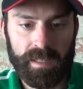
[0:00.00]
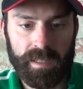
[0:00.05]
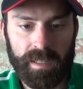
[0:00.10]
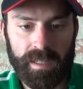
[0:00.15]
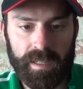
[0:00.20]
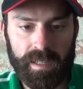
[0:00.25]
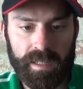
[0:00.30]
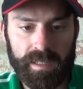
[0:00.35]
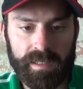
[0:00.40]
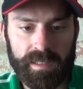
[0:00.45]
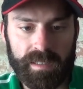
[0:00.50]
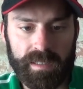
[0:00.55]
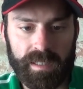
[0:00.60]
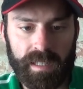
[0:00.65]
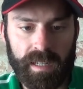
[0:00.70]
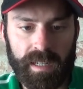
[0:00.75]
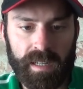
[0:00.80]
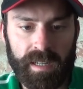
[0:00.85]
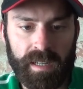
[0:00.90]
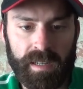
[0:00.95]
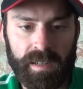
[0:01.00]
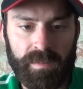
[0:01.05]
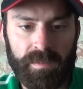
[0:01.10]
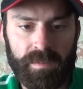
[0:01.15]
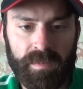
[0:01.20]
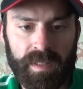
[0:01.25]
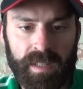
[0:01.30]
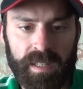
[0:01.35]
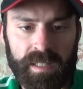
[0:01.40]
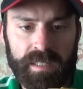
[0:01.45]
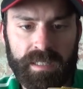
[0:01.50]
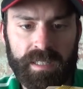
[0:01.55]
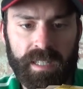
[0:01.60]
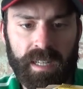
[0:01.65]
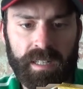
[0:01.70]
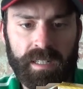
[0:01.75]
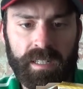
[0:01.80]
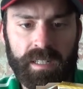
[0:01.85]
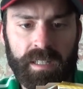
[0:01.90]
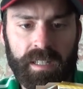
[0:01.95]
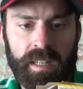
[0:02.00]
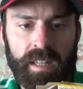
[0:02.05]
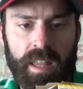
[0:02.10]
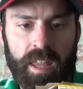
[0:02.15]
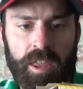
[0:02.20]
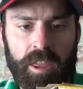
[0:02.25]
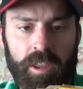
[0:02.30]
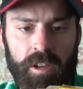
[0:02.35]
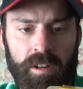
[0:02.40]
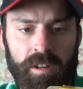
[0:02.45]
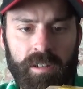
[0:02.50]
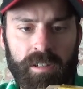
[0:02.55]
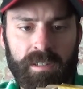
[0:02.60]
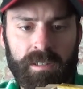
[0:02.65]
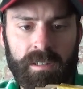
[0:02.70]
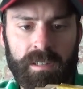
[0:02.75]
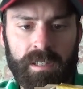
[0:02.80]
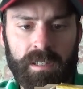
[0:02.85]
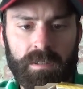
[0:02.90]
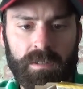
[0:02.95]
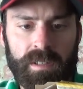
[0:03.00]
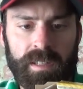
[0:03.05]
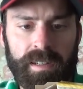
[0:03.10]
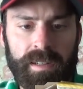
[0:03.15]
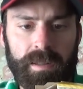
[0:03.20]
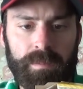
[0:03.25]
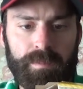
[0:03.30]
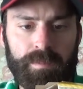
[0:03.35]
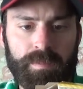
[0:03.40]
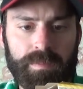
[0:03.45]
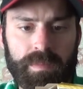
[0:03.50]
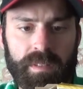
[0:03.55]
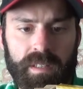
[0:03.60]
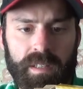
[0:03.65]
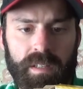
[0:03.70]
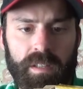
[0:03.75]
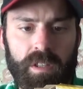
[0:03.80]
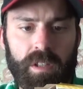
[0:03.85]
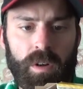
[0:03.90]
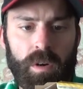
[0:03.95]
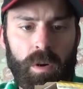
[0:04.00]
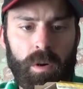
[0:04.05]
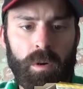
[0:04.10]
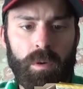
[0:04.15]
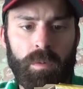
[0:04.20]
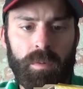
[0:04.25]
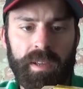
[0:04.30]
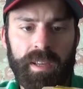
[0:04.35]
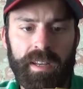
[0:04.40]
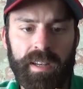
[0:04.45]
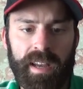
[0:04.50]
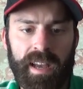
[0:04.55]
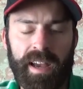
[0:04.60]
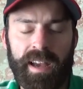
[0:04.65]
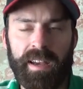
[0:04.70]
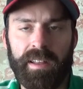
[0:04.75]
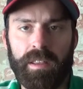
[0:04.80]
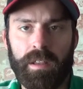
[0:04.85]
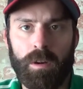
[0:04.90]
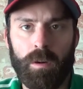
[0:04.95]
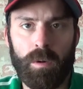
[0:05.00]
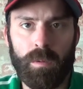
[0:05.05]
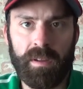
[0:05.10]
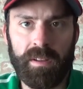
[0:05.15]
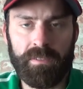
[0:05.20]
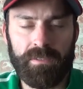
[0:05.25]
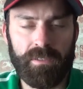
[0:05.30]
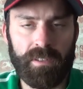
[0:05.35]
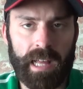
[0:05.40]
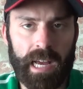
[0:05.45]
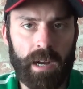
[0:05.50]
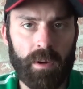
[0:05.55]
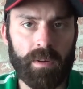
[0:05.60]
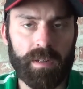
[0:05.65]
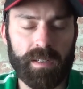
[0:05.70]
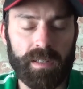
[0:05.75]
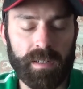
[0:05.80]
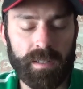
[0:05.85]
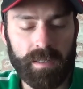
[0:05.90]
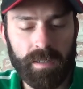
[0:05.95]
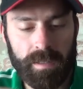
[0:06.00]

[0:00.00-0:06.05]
It's technically the third ingredient. The whole wheat flour